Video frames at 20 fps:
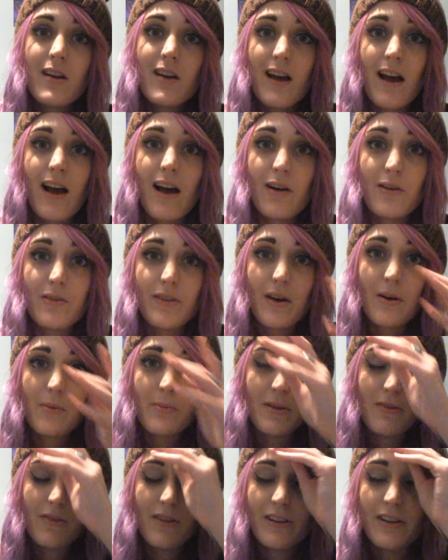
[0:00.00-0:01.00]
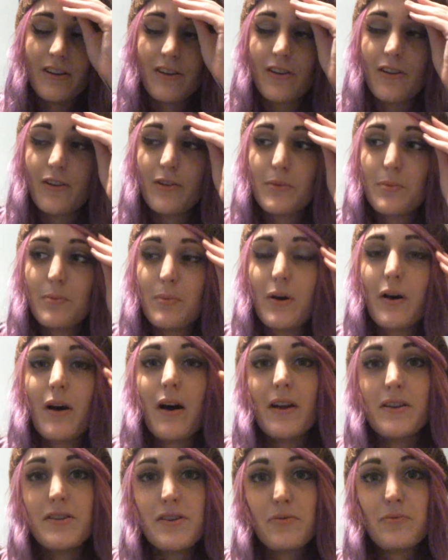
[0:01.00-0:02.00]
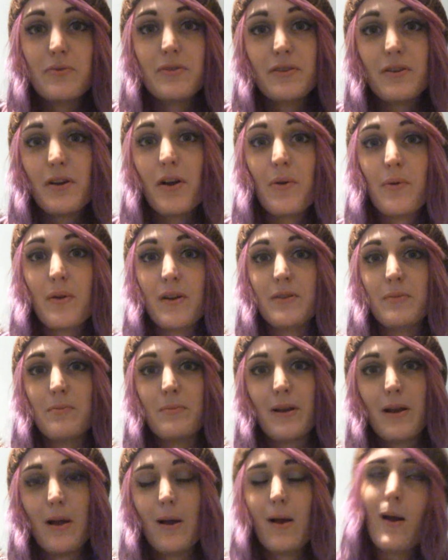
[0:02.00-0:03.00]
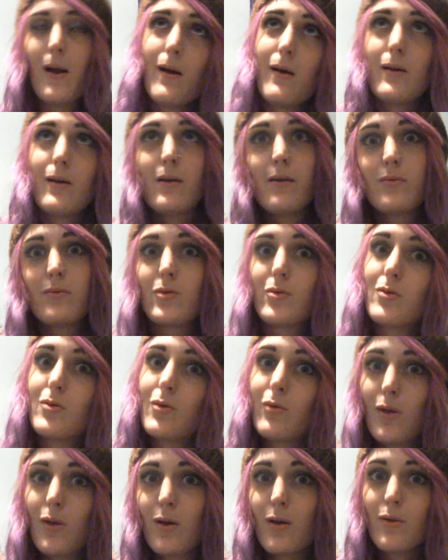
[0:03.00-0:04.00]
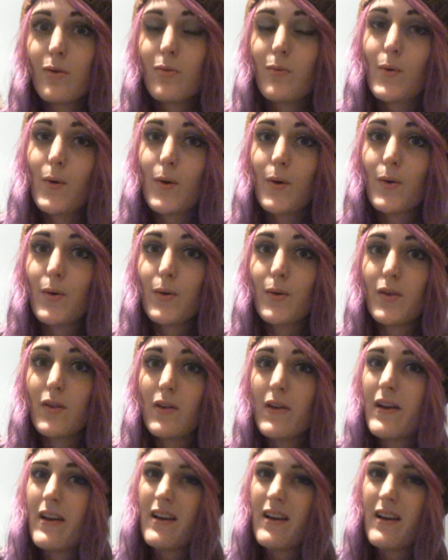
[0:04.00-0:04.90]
out. That would be really good, but I don't want to go in and be like, oh, you should do this, because